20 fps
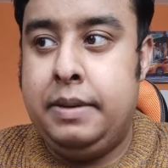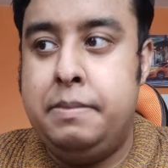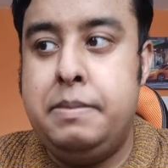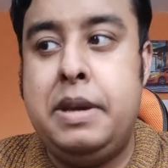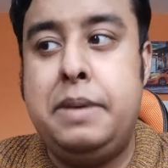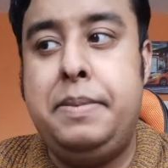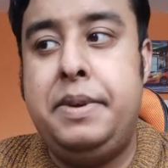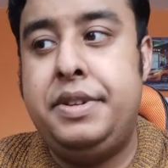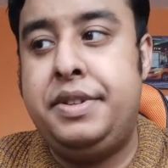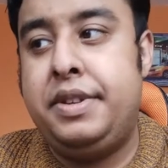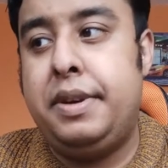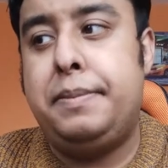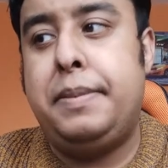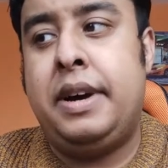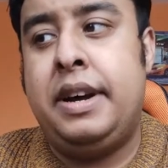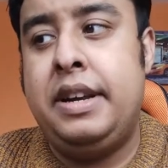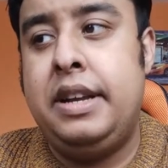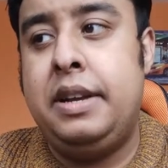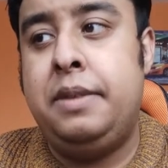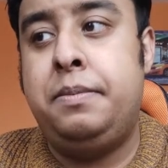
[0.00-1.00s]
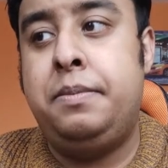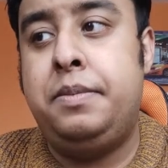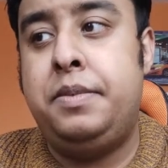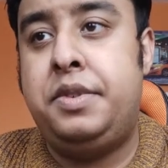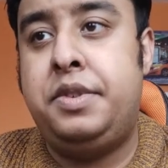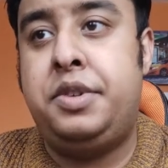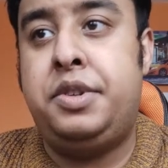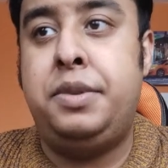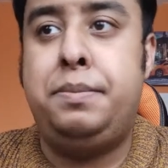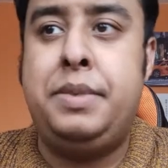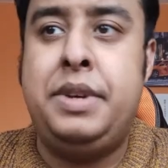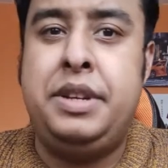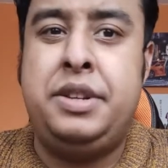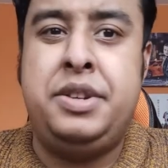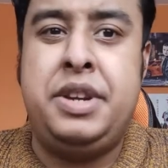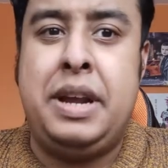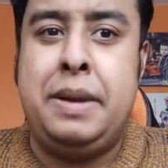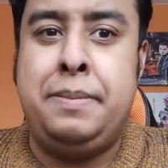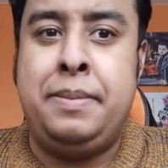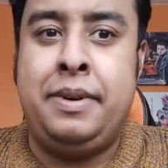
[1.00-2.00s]
Maybe some items should be
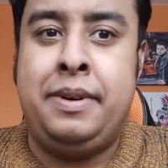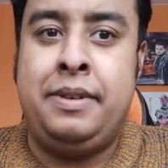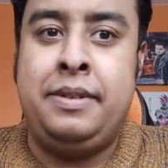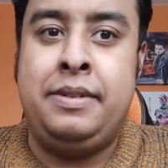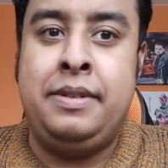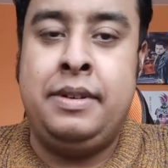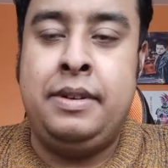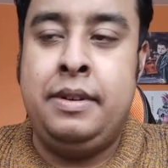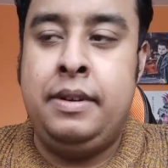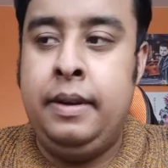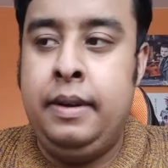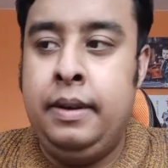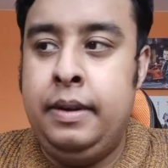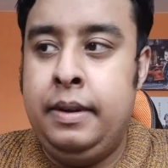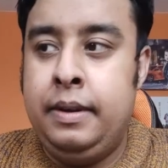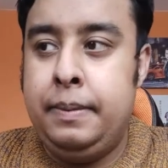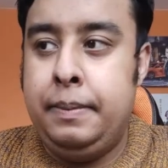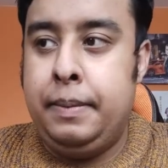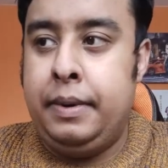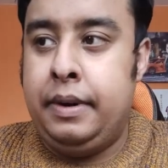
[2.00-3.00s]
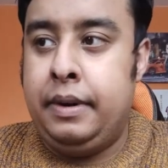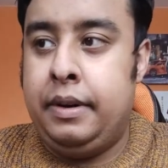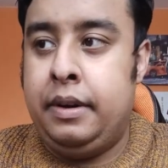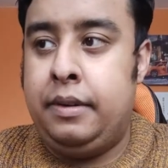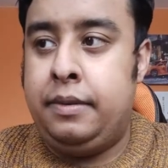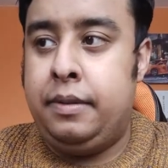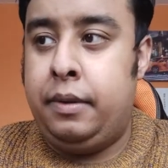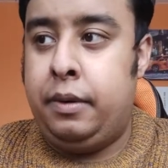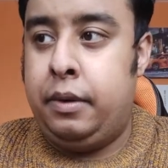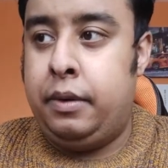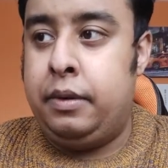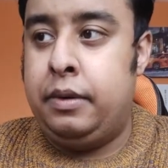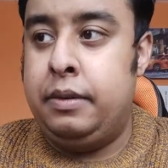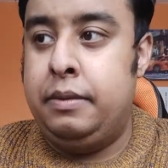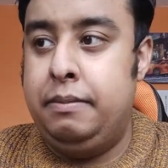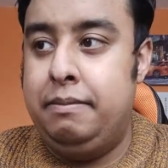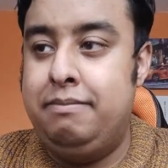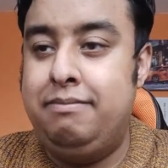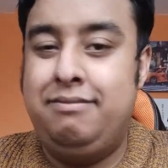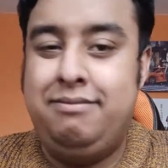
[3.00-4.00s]
cheaper, but
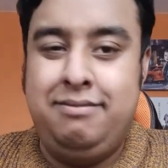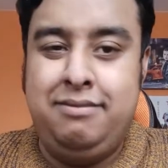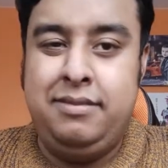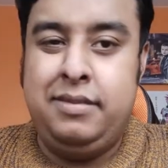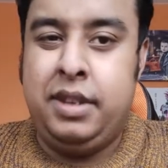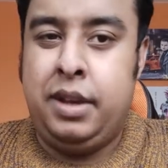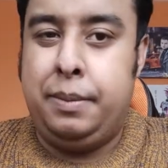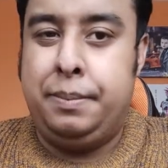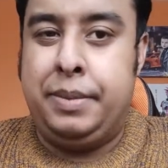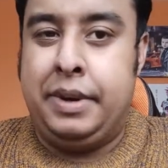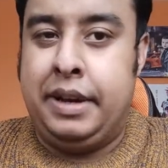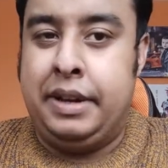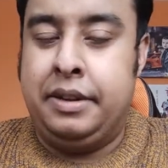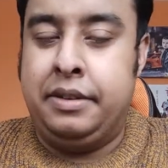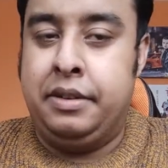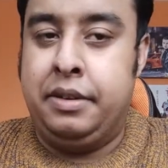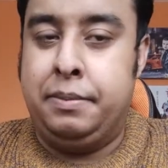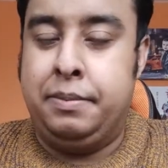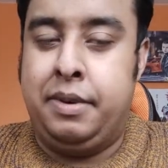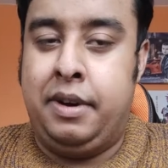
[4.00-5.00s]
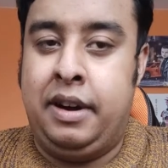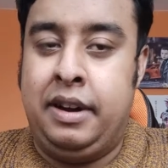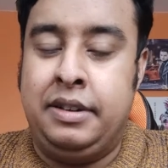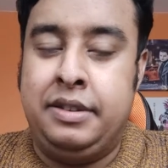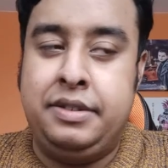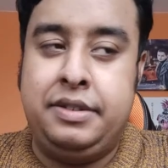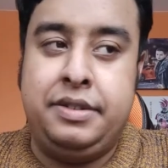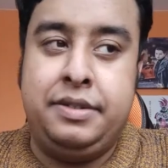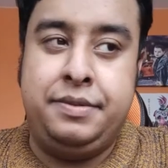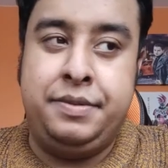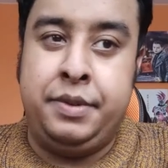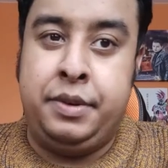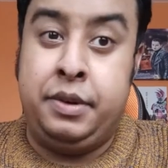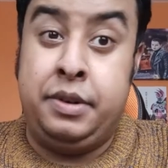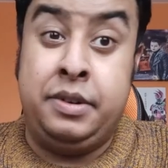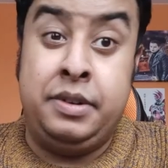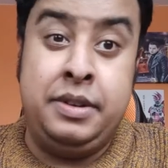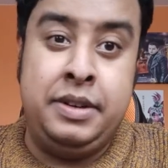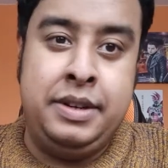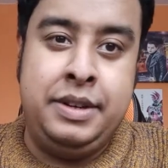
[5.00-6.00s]
overall, not bad in the price
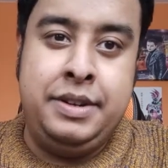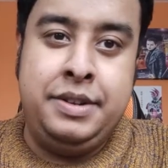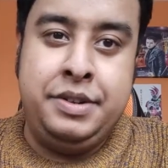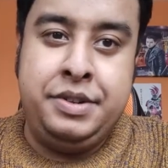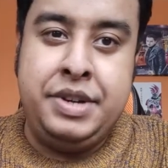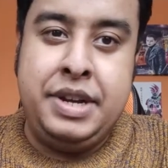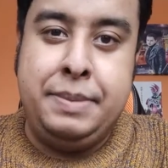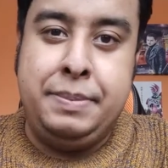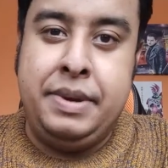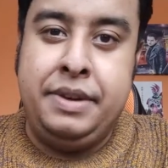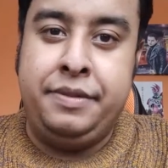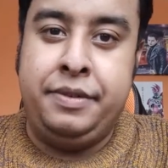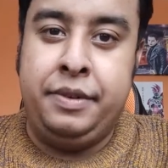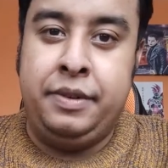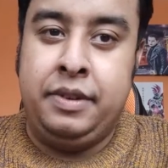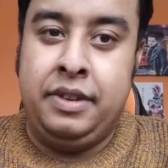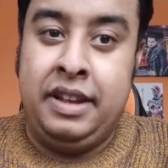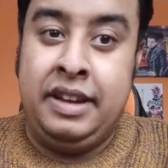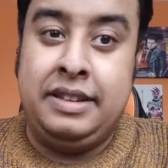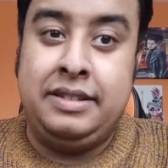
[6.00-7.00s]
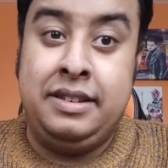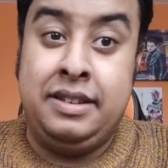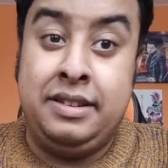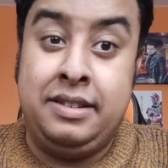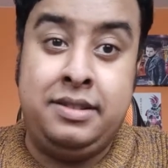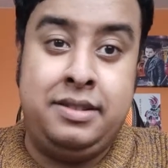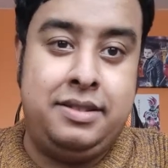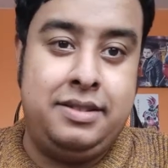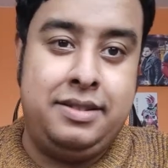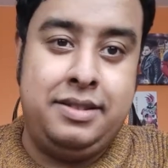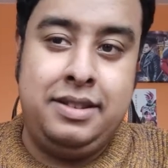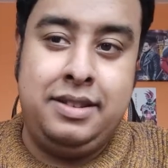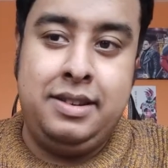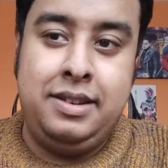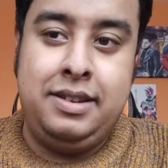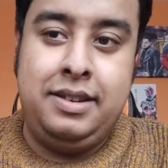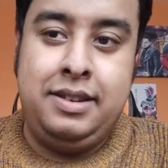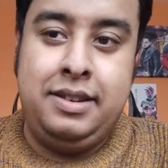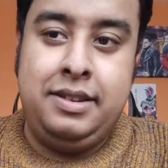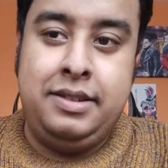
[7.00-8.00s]
for cheapy food like this.
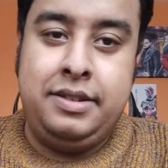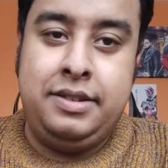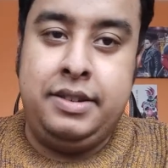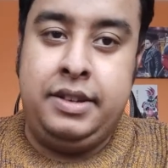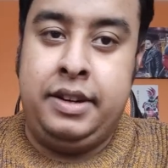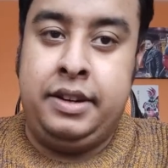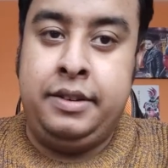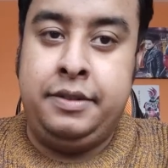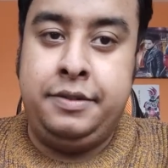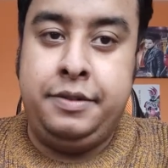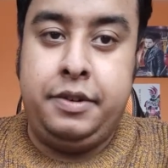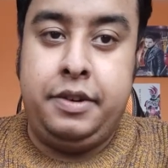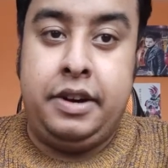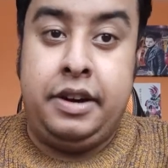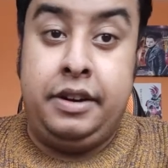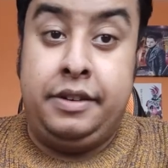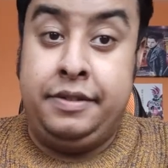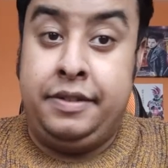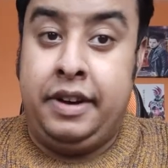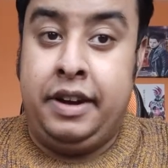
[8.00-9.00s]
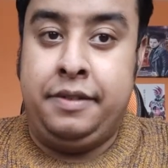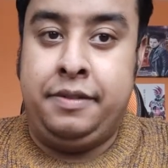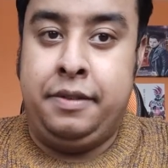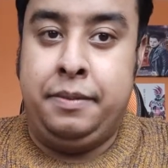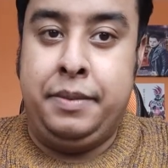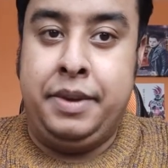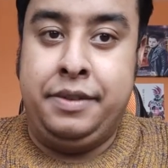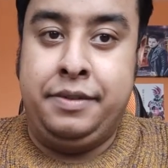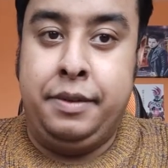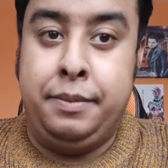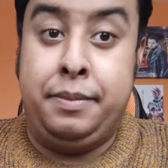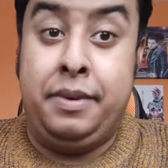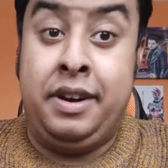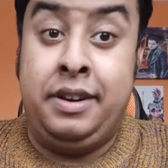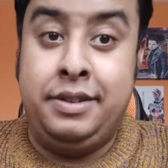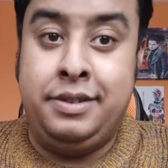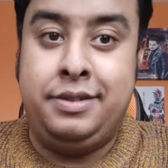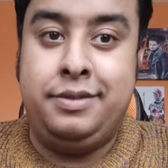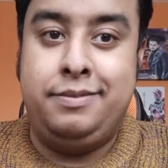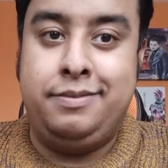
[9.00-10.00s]
So yeah, 4 out of 5 from me for
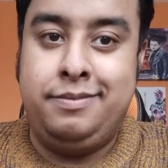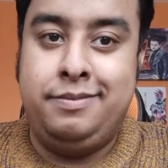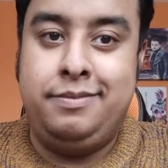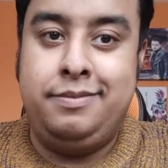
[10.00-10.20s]
price.